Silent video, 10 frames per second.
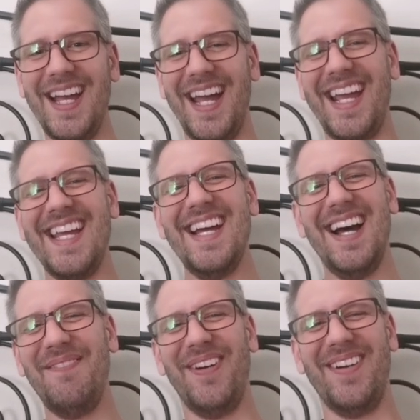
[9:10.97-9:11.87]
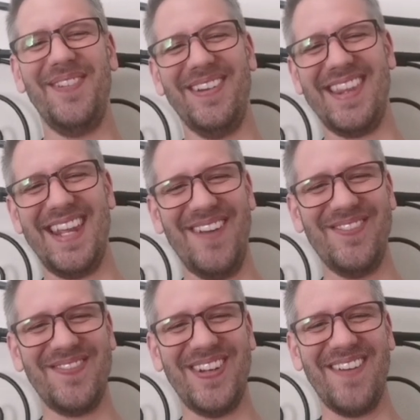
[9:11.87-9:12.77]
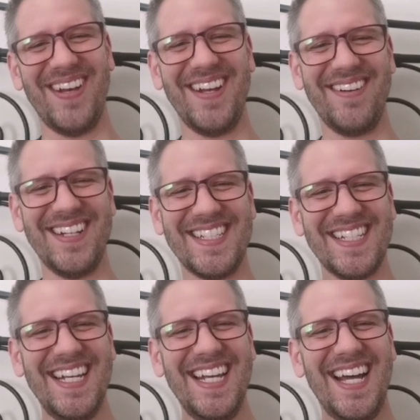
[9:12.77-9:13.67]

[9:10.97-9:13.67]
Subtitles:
I'm horrible with names if you haven't noticed.